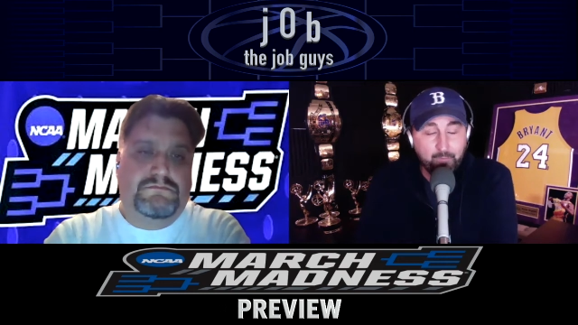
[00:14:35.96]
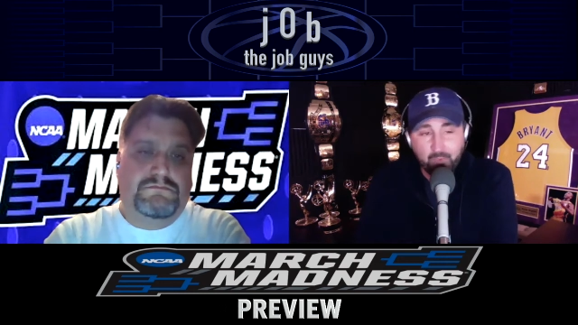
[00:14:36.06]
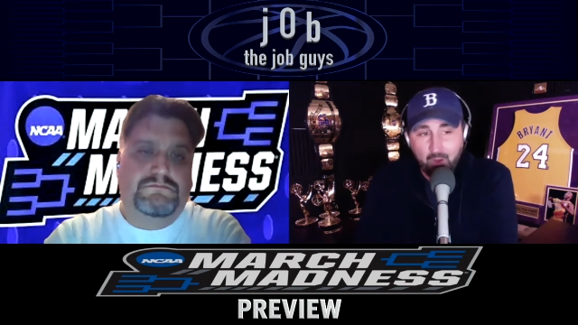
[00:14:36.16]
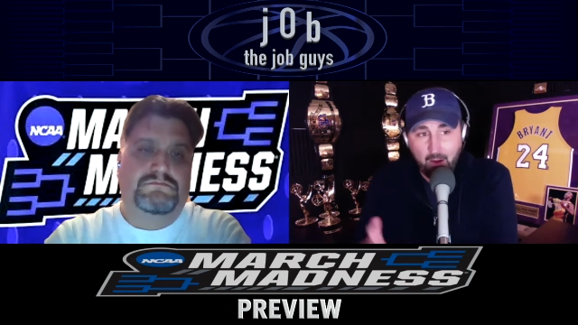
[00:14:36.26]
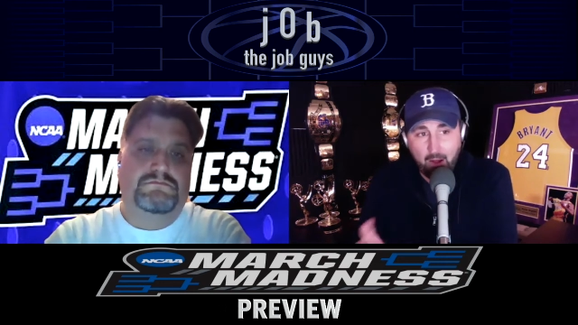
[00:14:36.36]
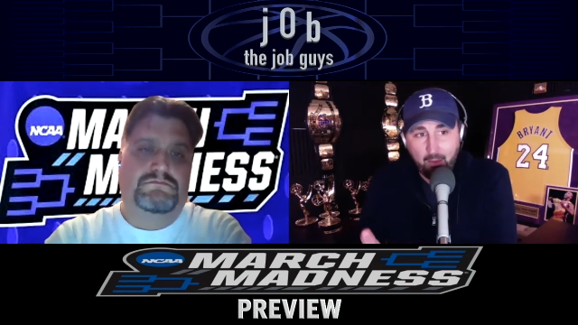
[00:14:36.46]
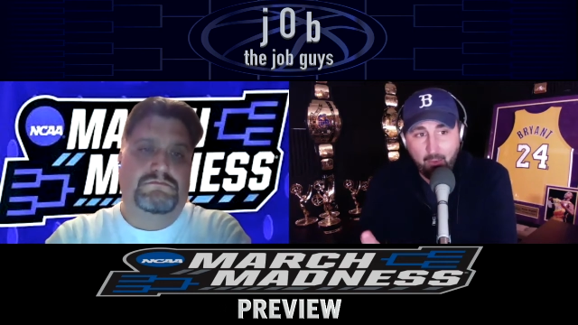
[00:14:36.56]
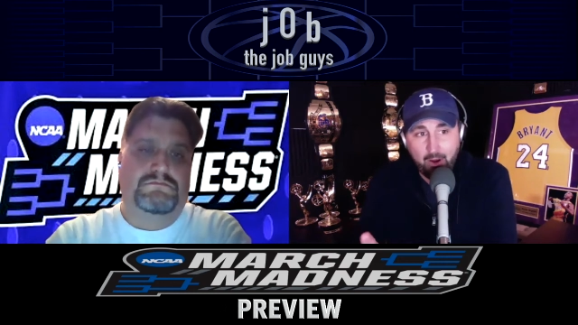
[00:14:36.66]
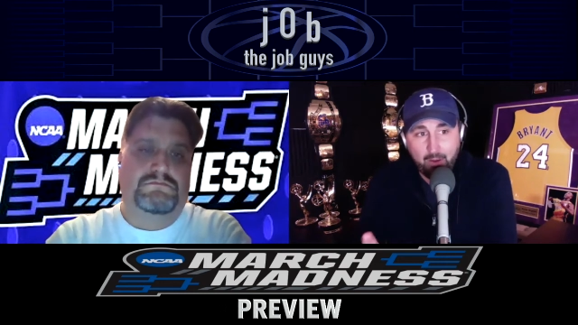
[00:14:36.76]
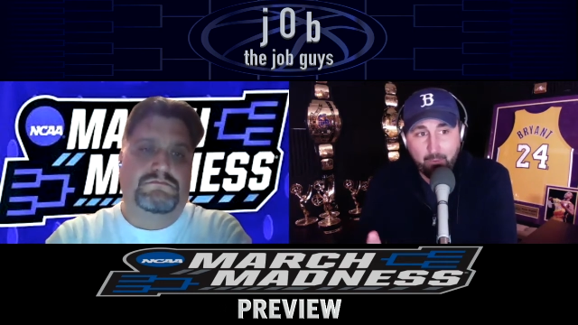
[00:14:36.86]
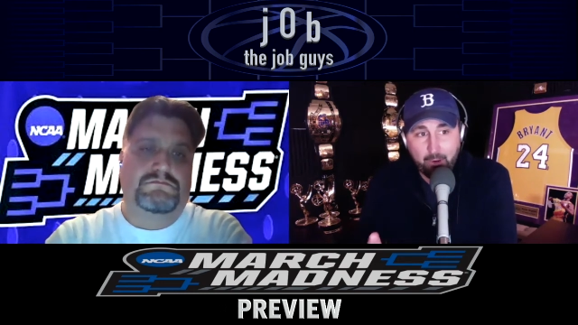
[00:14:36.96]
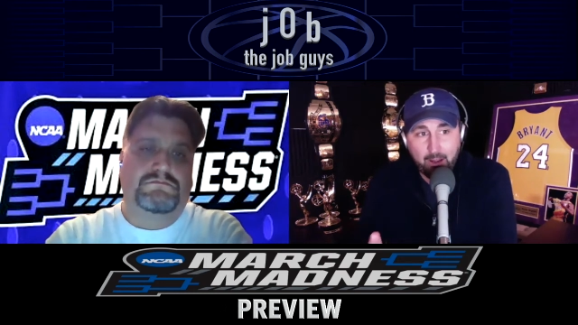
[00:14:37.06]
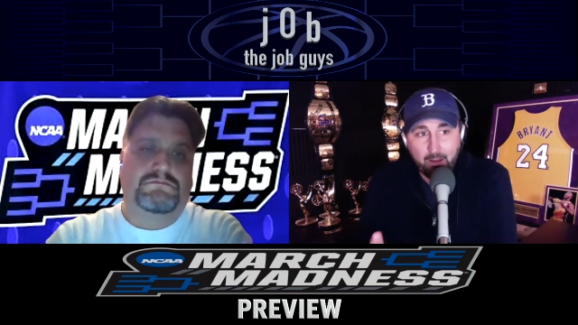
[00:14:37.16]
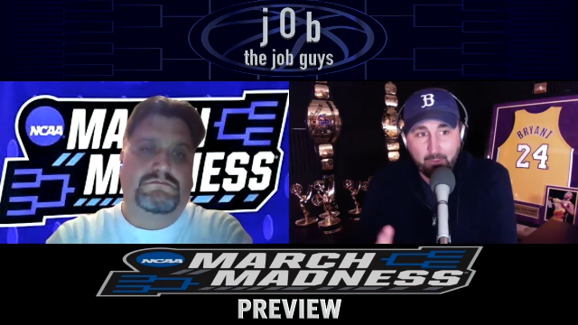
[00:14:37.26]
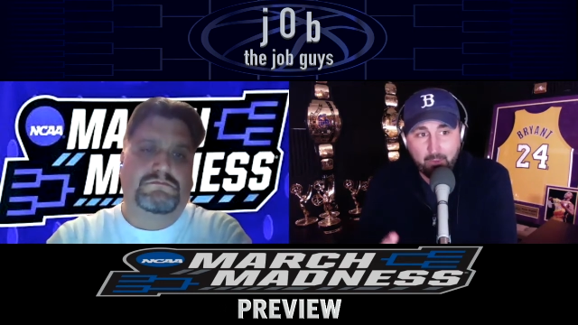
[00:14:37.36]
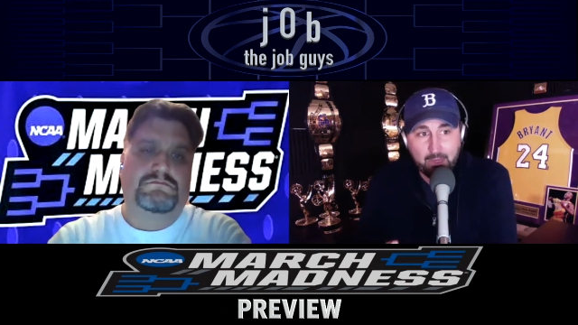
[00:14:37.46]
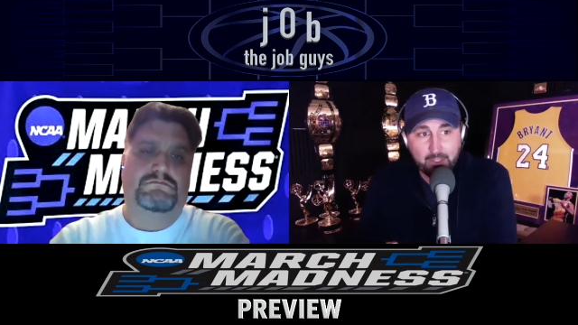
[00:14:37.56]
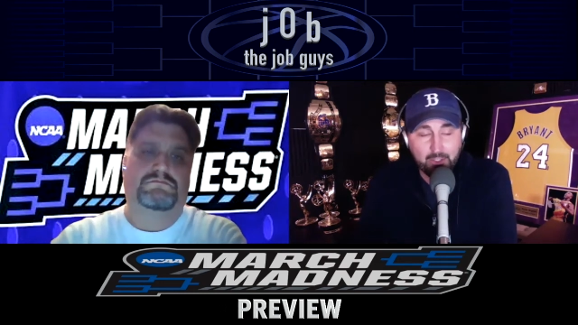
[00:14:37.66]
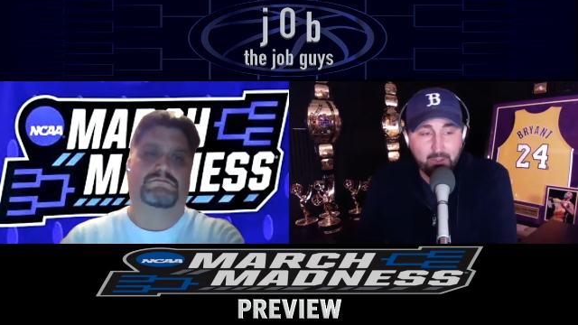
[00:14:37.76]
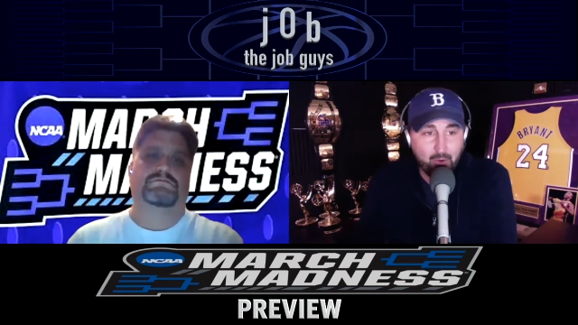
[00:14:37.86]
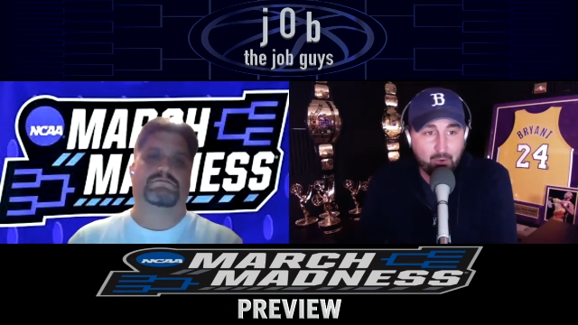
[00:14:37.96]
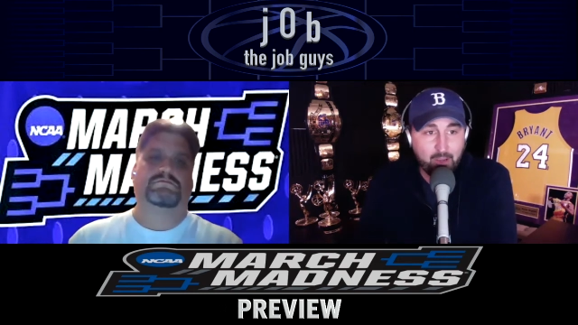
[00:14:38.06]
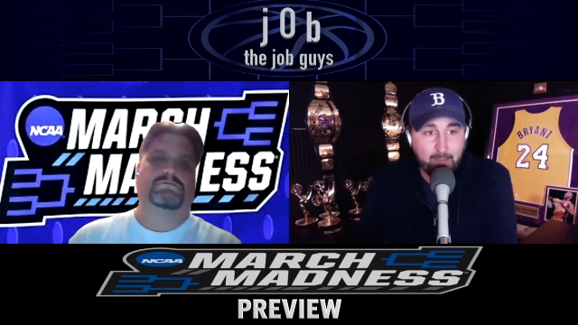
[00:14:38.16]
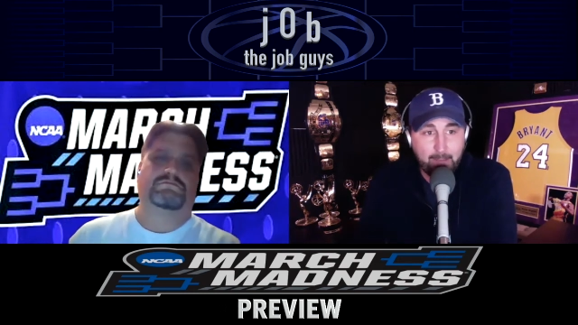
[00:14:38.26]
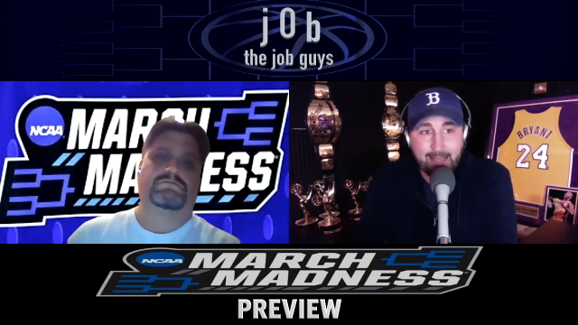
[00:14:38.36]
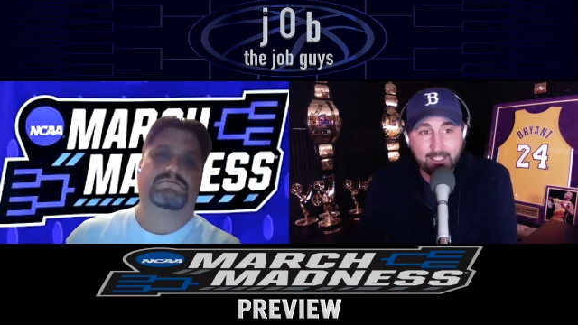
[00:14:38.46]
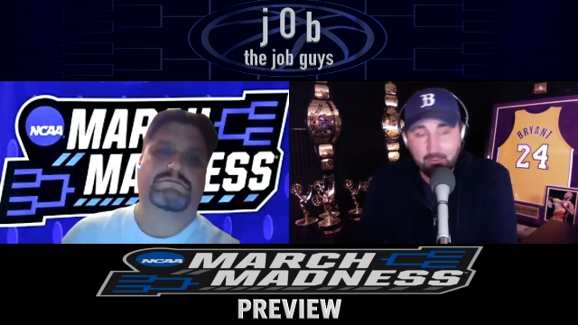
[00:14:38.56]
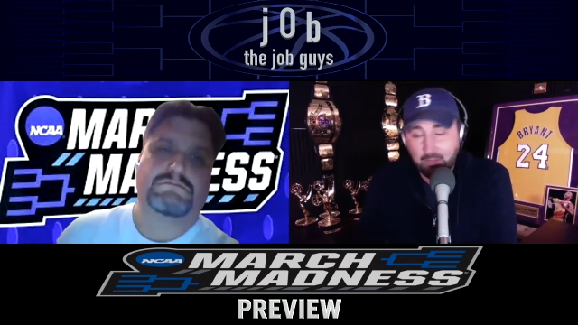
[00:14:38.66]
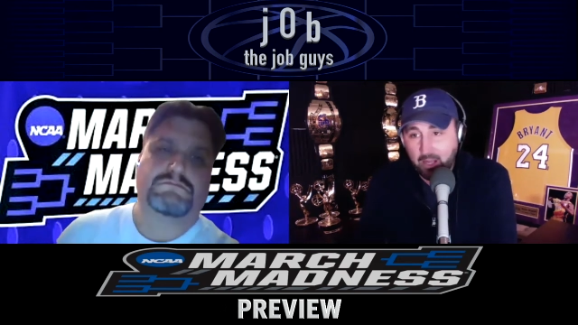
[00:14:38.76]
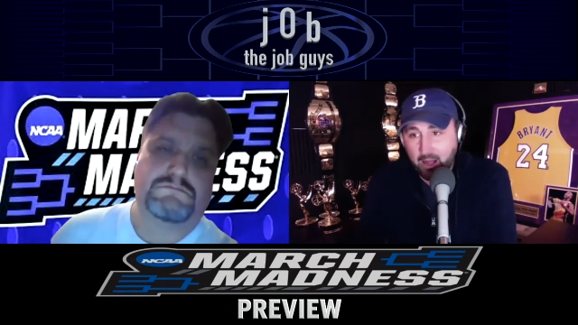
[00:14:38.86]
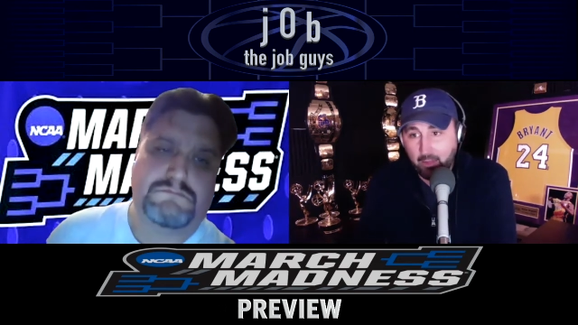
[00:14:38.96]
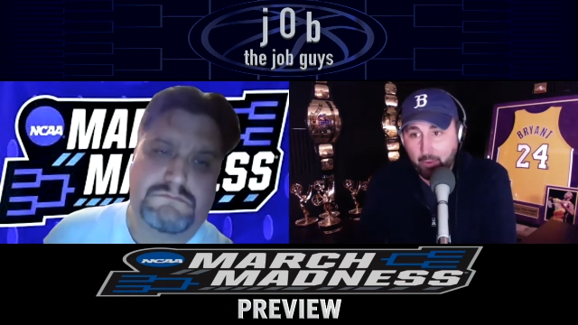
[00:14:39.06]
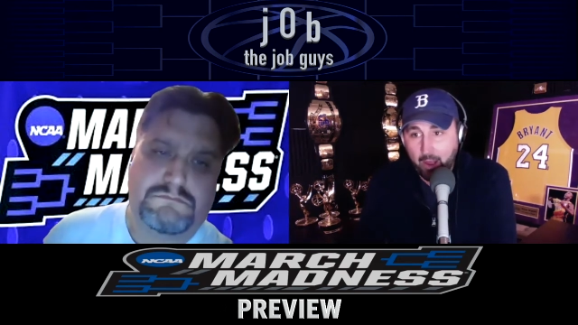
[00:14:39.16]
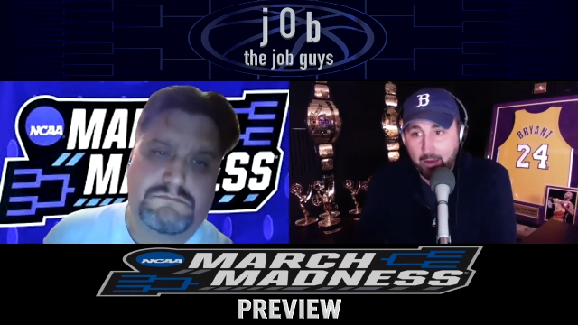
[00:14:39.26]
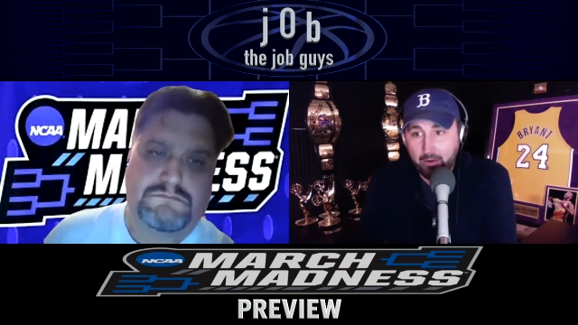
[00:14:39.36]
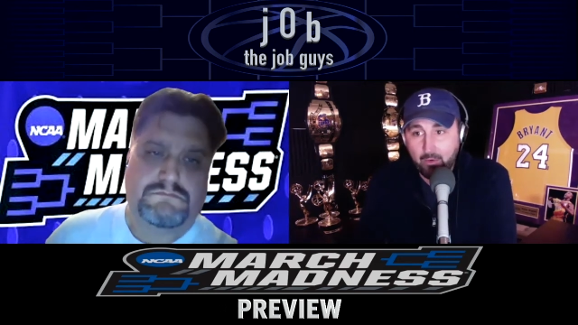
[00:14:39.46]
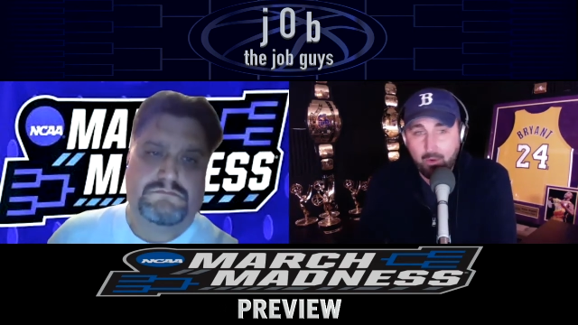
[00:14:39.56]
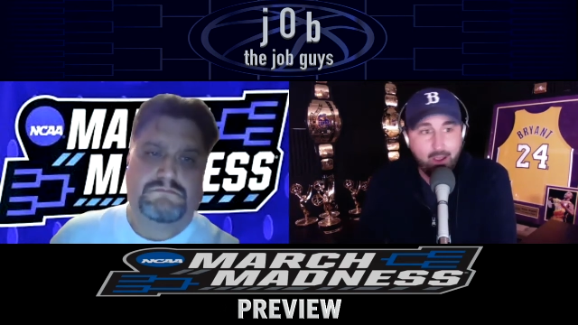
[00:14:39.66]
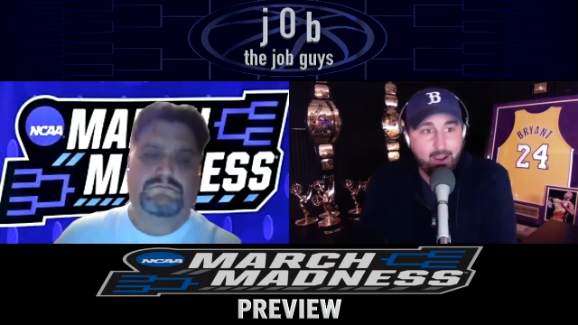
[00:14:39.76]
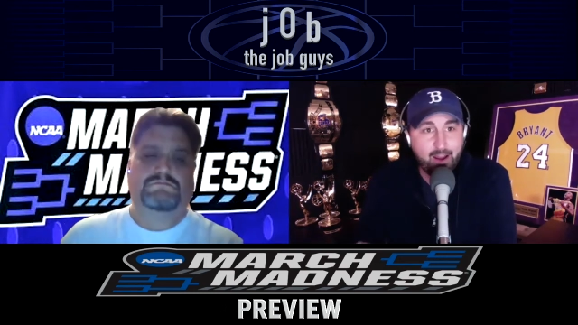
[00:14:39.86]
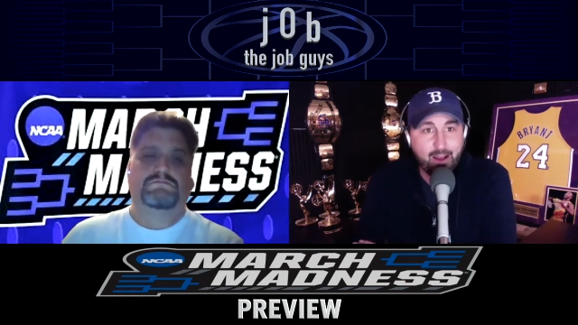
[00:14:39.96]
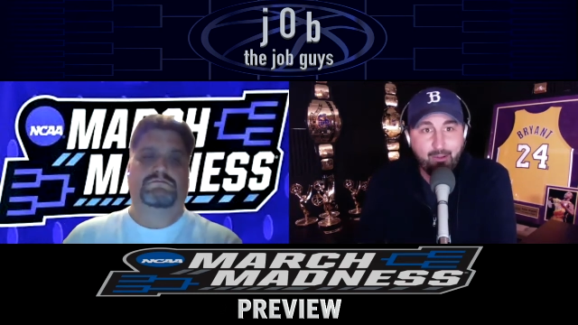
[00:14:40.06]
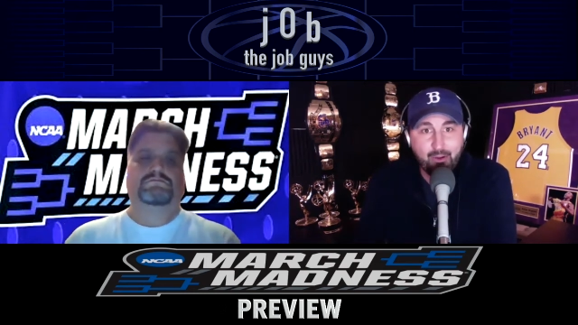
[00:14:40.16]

Speaker 1: I want to bring up, you mentioned, possibly Colorado. And I look